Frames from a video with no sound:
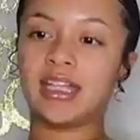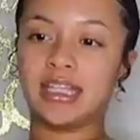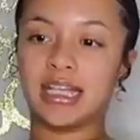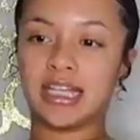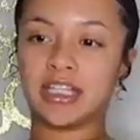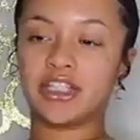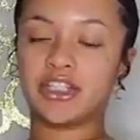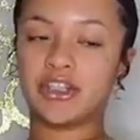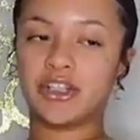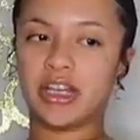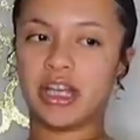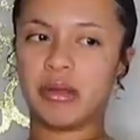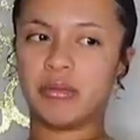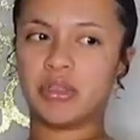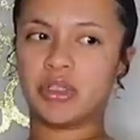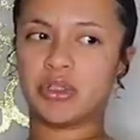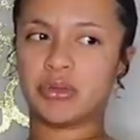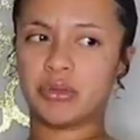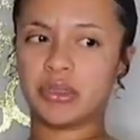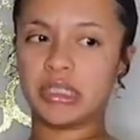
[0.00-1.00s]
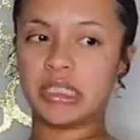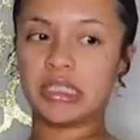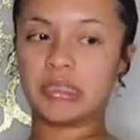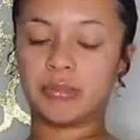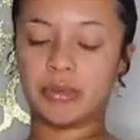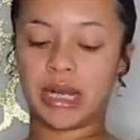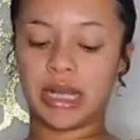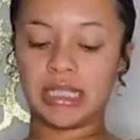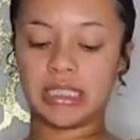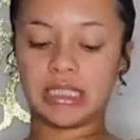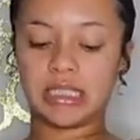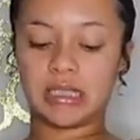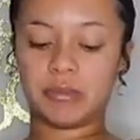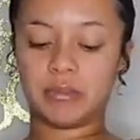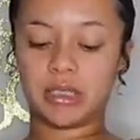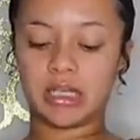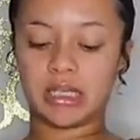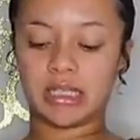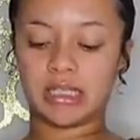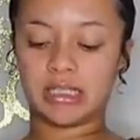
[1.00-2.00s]
yesterday, which is really surprising
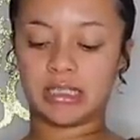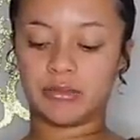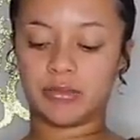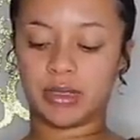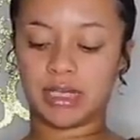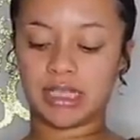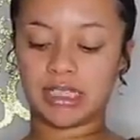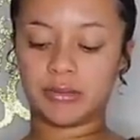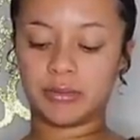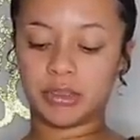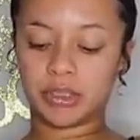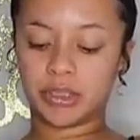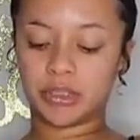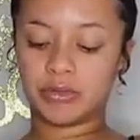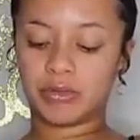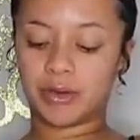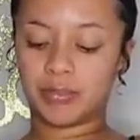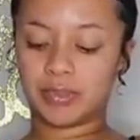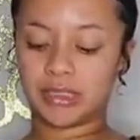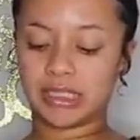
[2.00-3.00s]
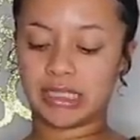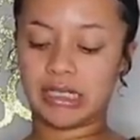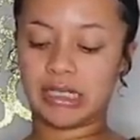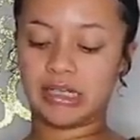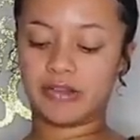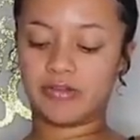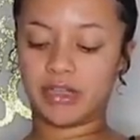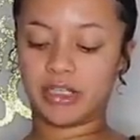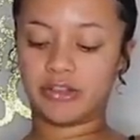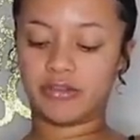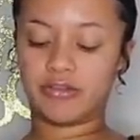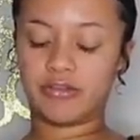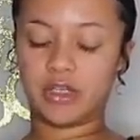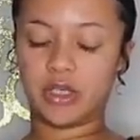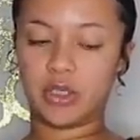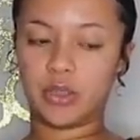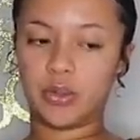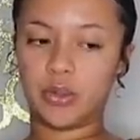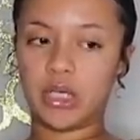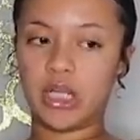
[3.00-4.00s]
because when I spoke to a representative on the
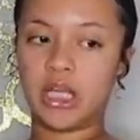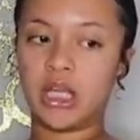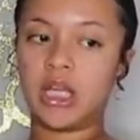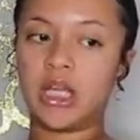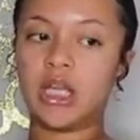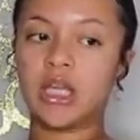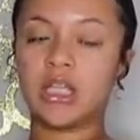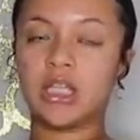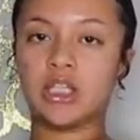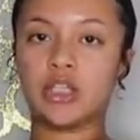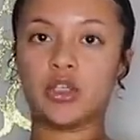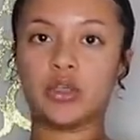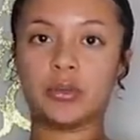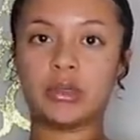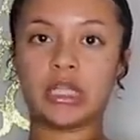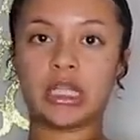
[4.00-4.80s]
phone, they told